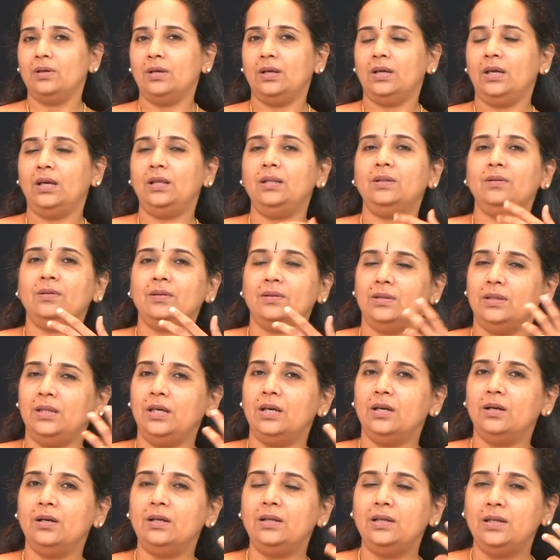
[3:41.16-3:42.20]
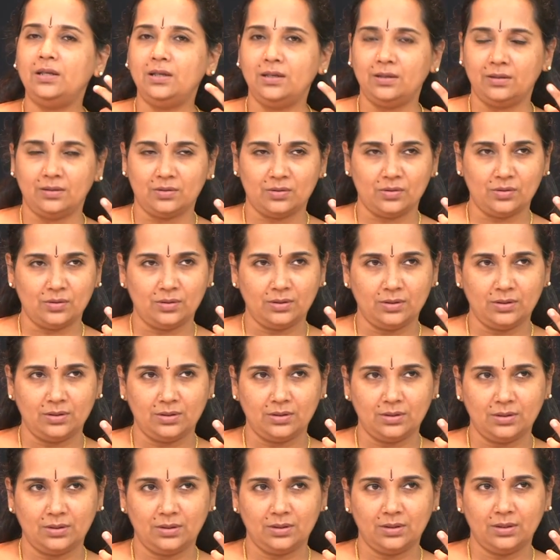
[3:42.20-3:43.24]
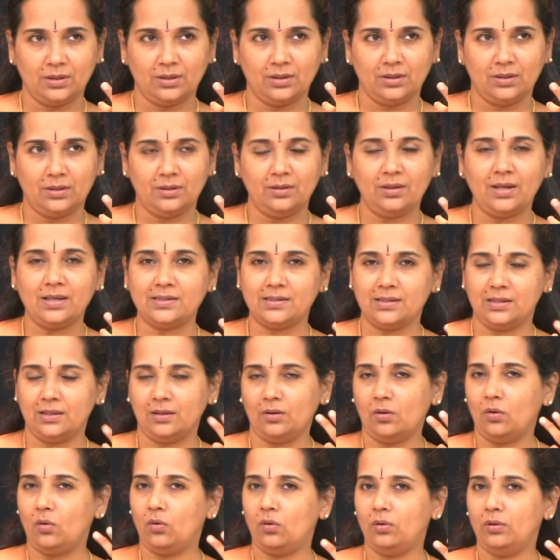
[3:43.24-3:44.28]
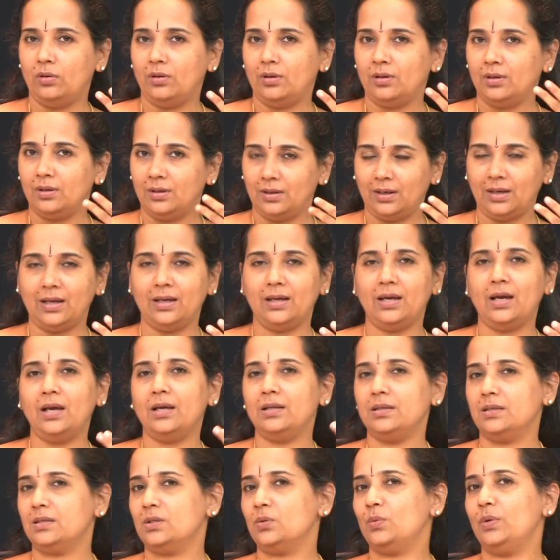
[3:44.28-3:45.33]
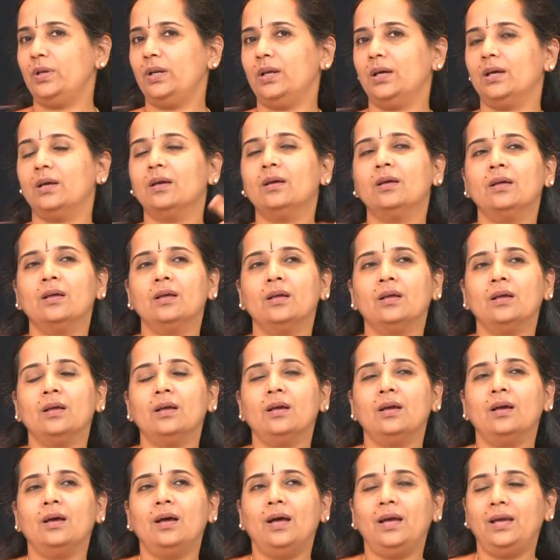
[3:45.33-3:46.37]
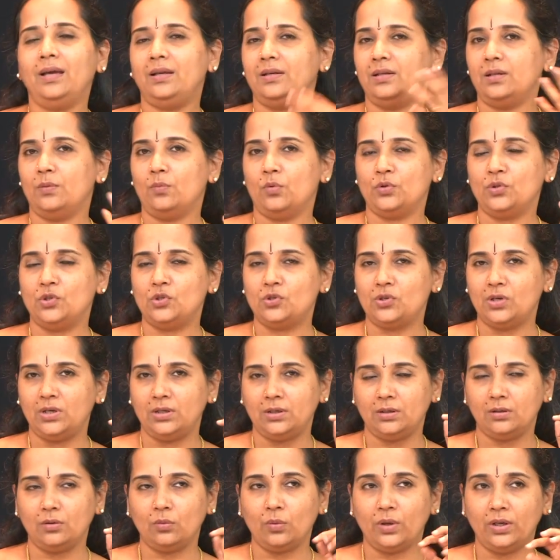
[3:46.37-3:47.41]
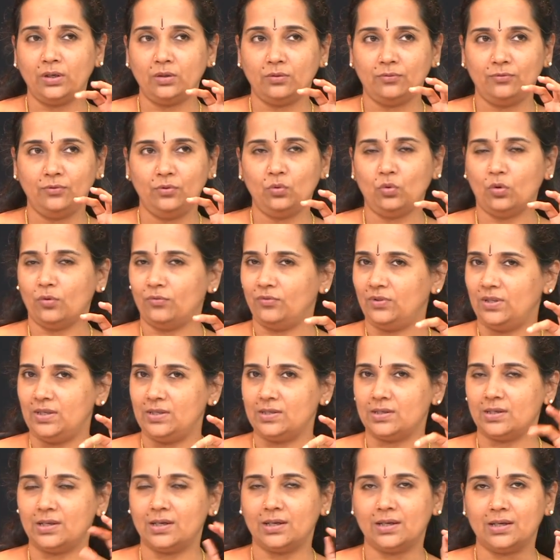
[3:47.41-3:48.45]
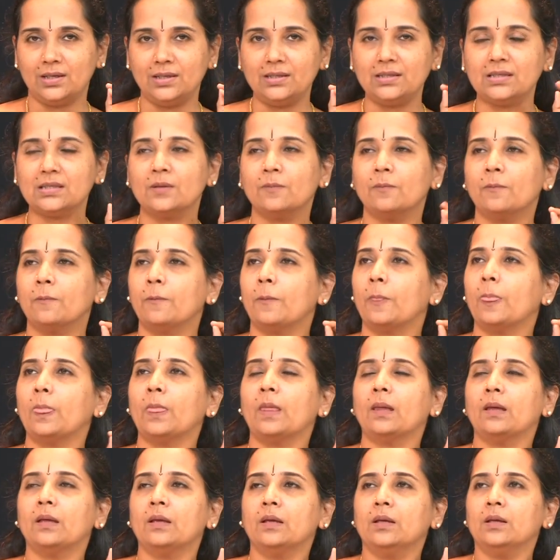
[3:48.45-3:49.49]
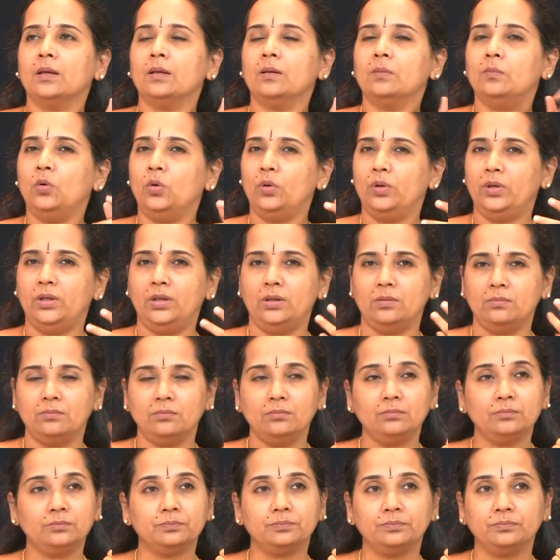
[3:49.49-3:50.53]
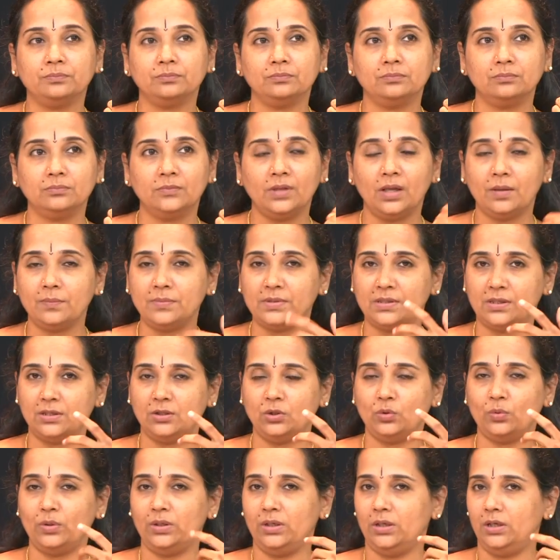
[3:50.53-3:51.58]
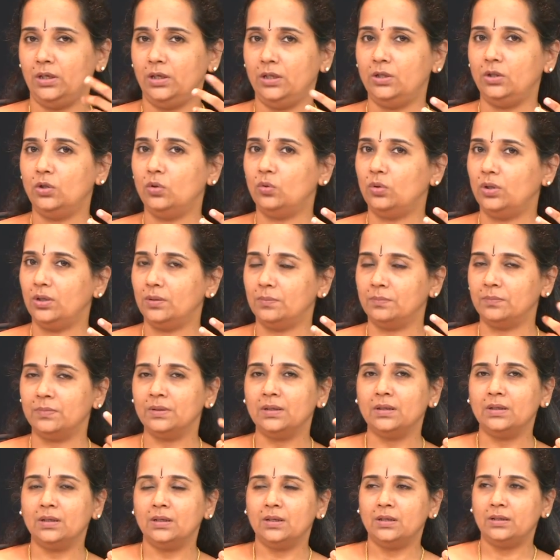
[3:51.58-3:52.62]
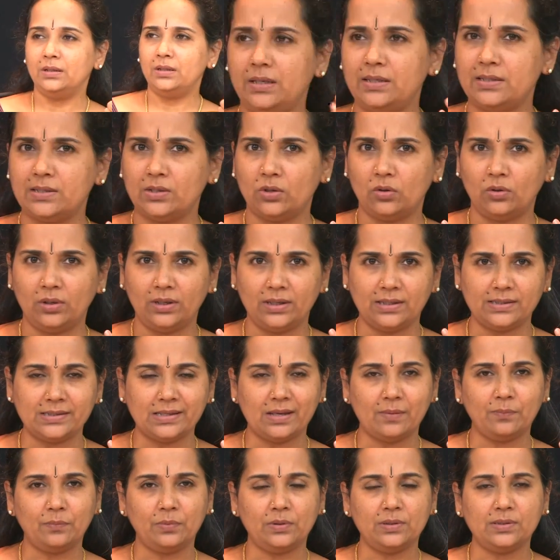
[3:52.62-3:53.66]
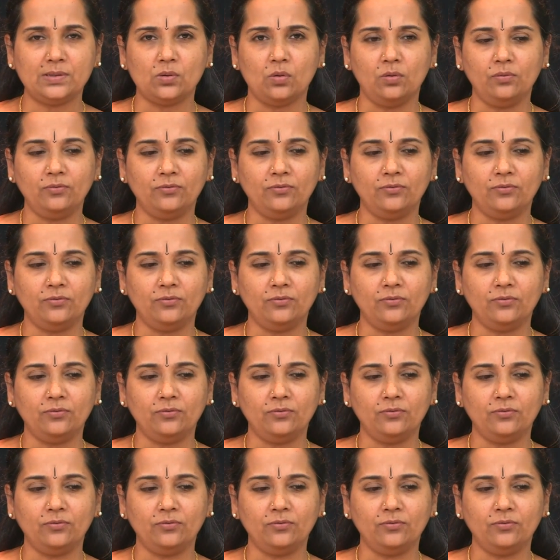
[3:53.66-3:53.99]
In the early lesson on raga and swara, I had demonstrated quite a few of these ragas. Mohanam, Hamsadhvani, Hindolam, these are all examples of